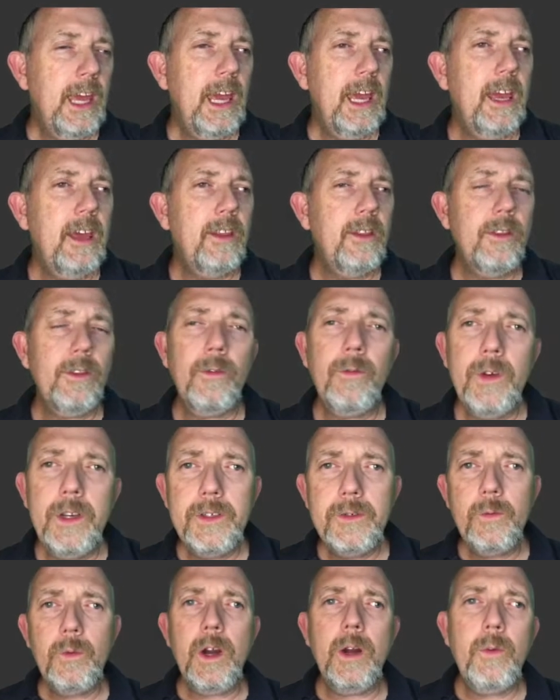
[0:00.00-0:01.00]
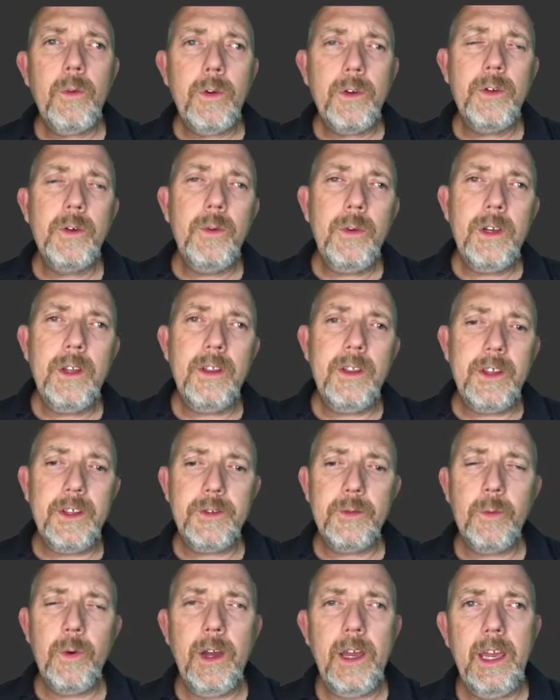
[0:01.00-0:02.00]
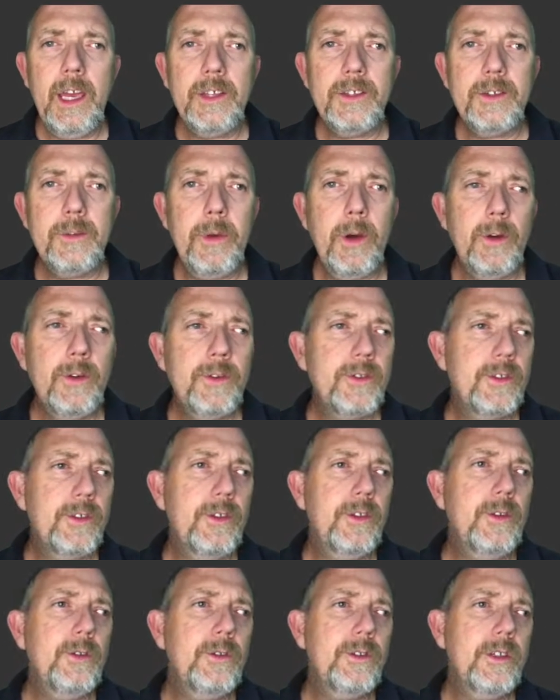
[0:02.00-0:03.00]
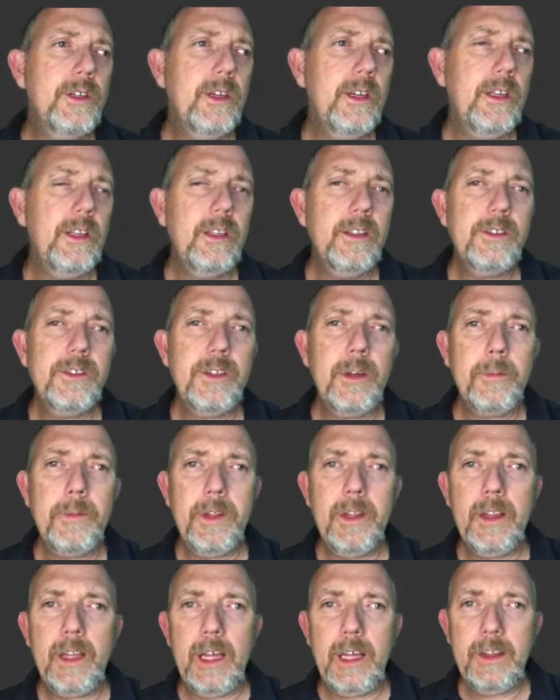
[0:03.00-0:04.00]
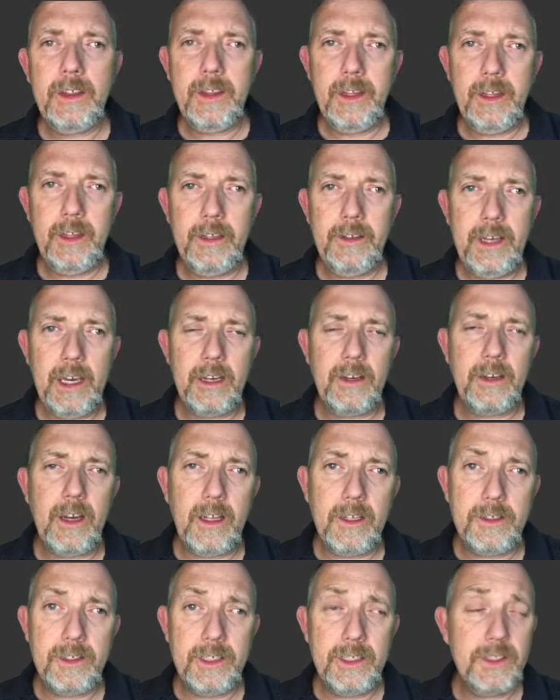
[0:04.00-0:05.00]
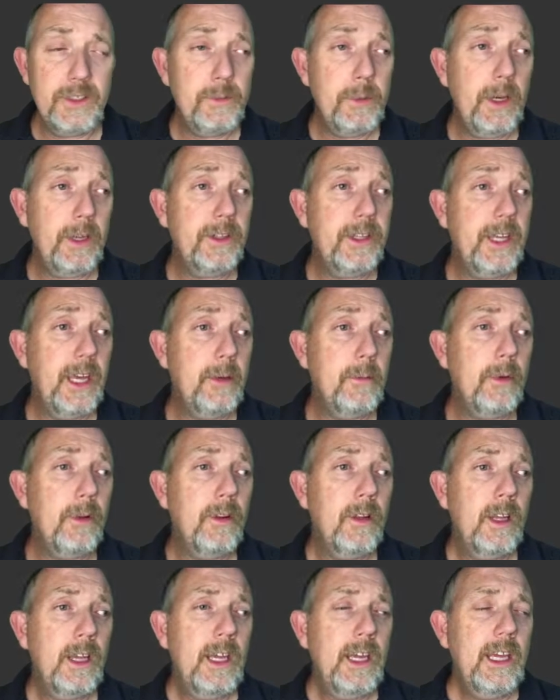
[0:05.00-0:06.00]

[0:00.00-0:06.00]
And the reason why we're doing it this way, as opposed to using something like the technology and spell table,